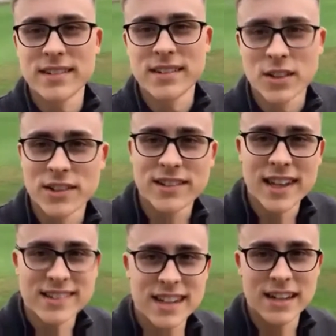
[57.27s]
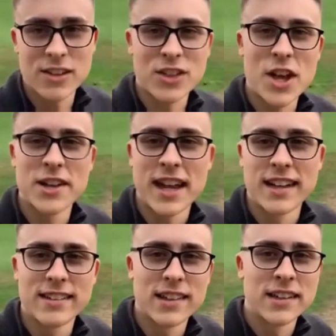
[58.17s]
This is on Saturday the 3rd
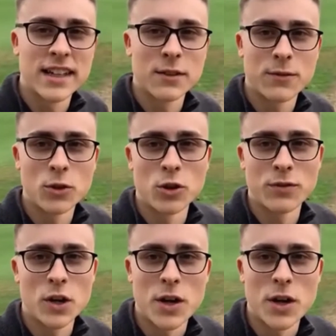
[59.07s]
and Sunday the 4th